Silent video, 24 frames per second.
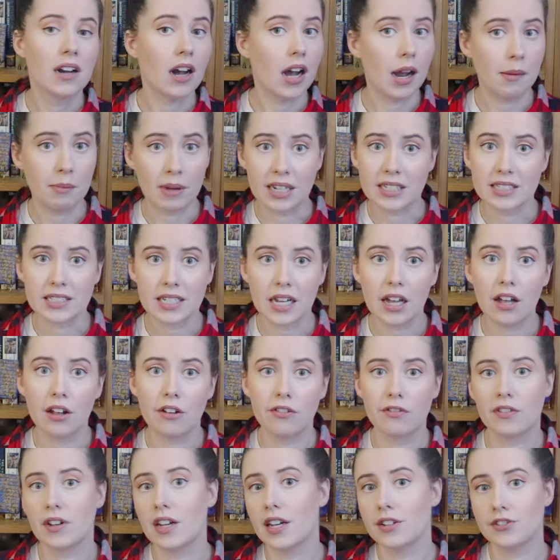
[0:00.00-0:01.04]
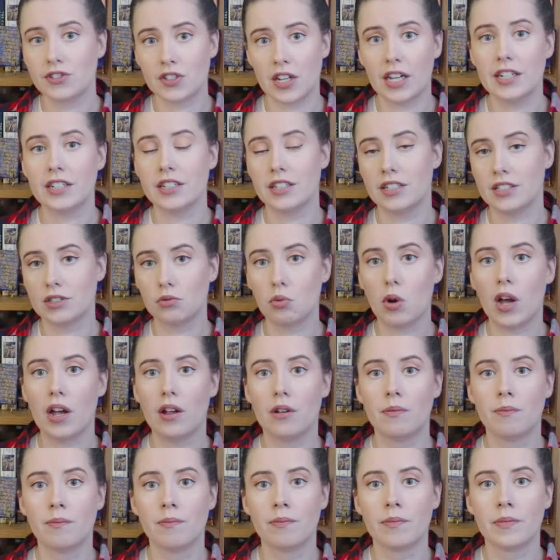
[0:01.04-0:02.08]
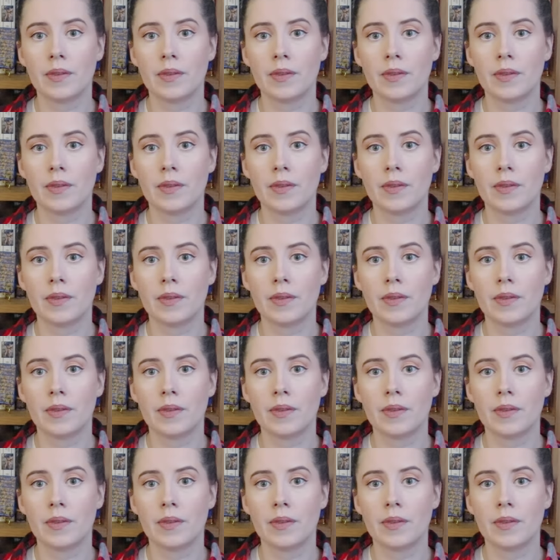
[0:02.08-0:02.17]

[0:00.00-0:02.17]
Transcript: I myself have signed it as well.